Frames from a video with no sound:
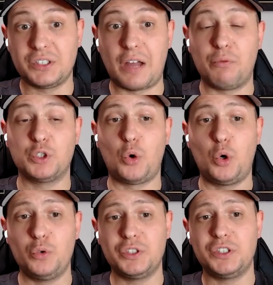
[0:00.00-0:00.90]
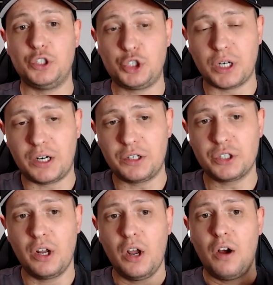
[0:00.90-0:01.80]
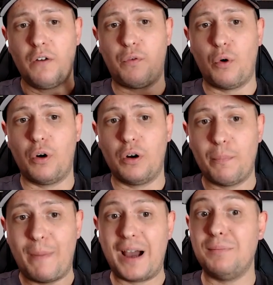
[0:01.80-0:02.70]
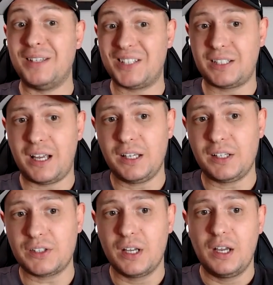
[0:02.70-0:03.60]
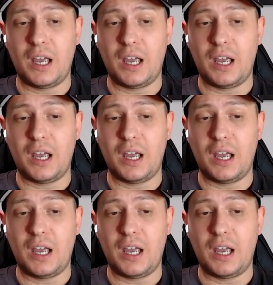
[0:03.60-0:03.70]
I was always in charge for my mistakes.